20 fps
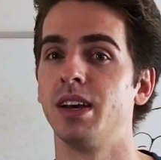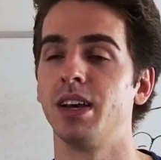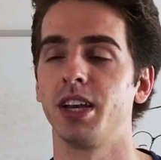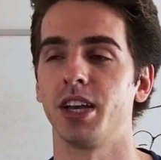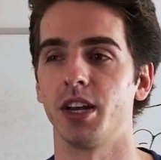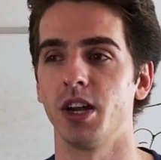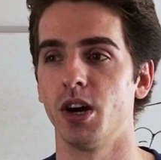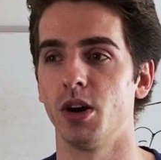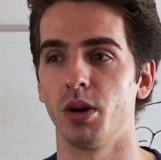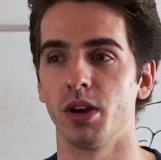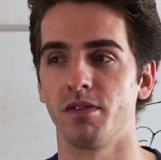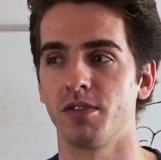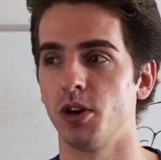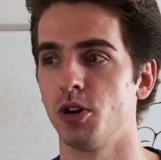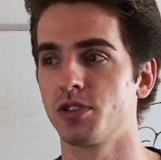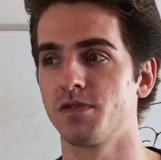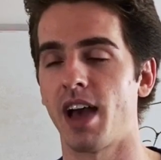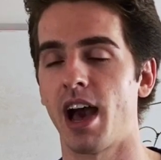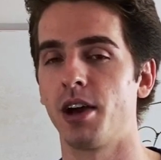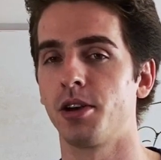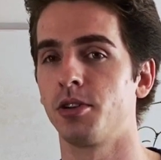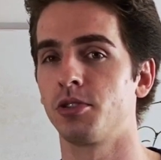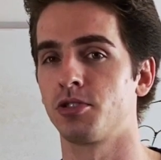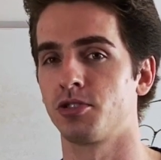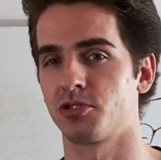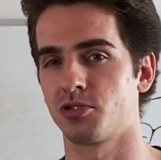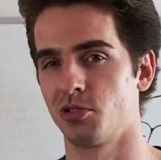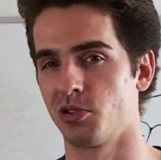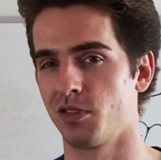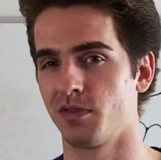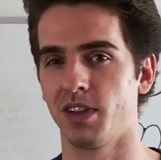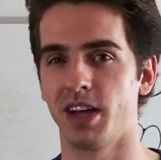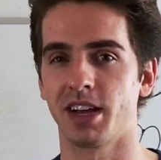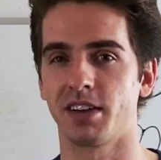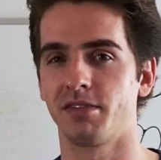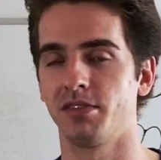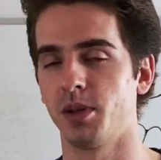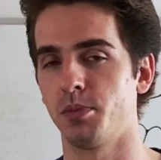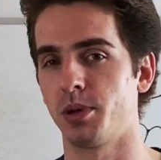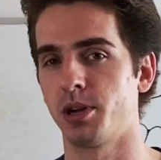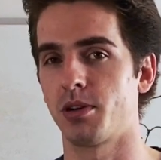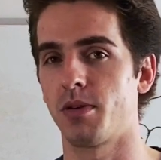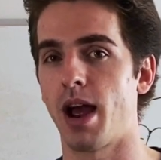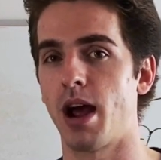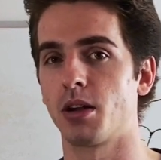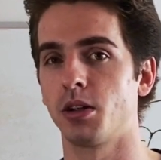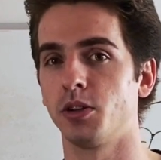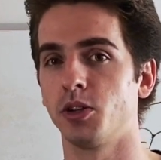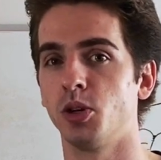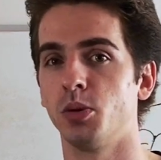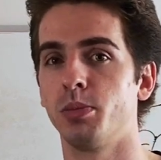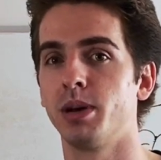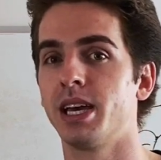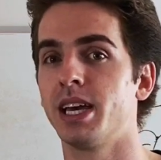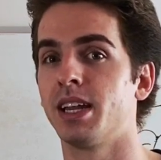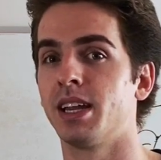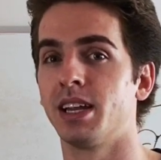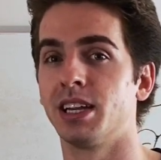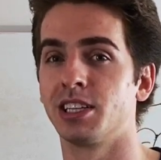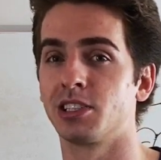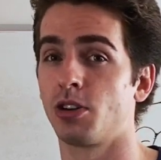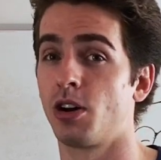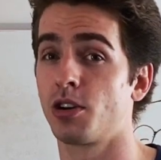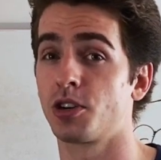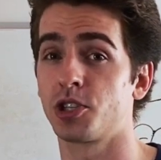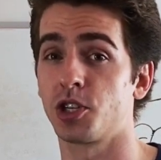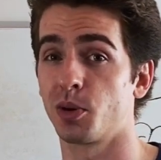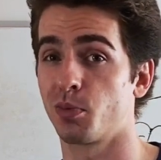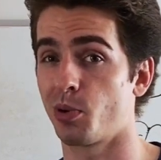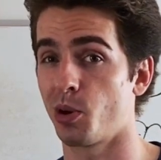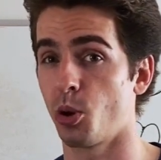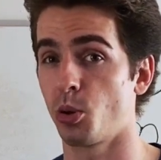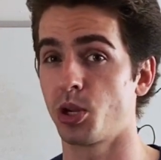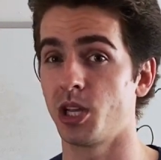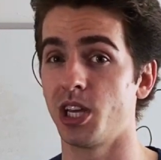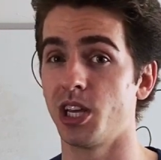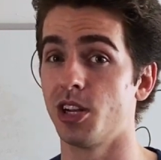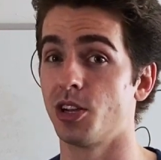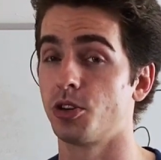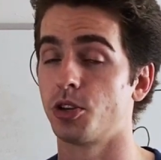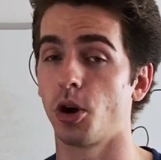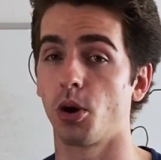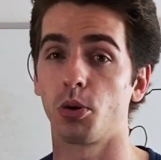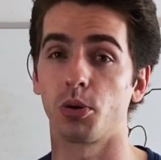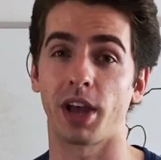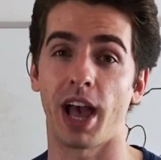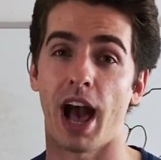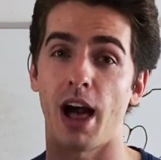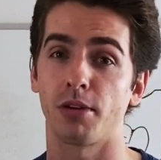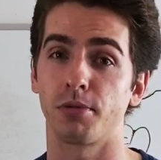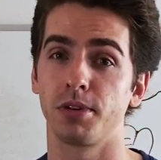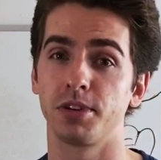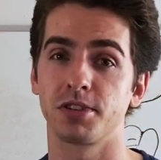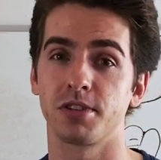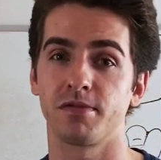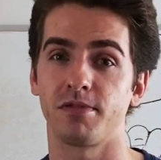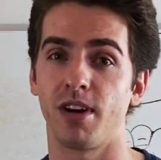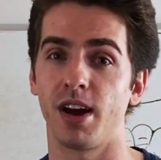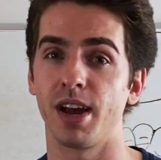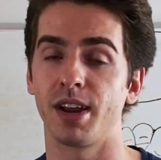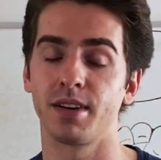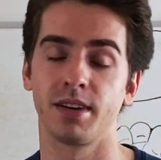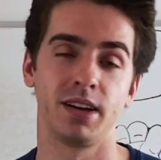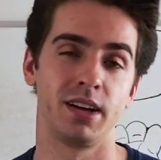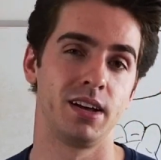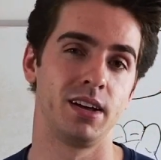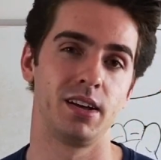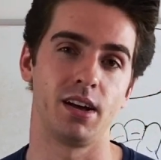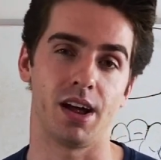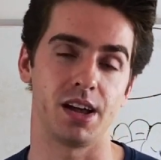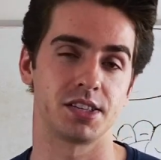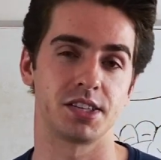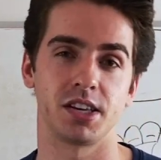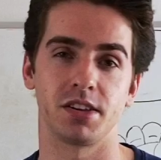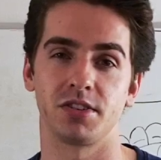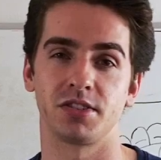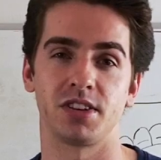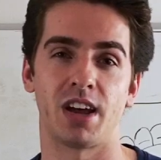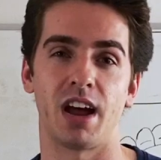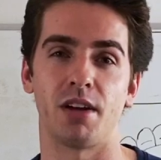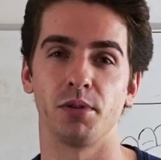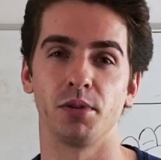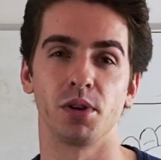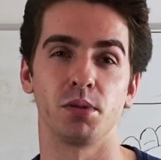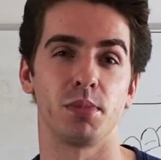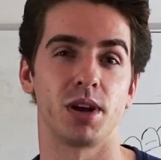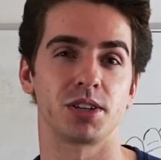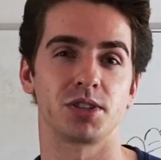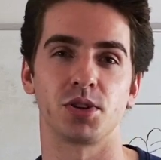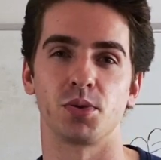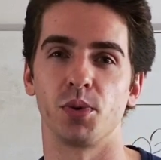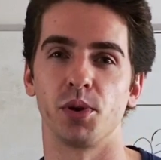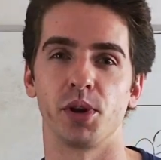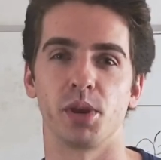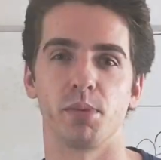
if those values are sort of flipping around a little bit, and as long as your protein and total calories are fine, I'd say there's not really much to worry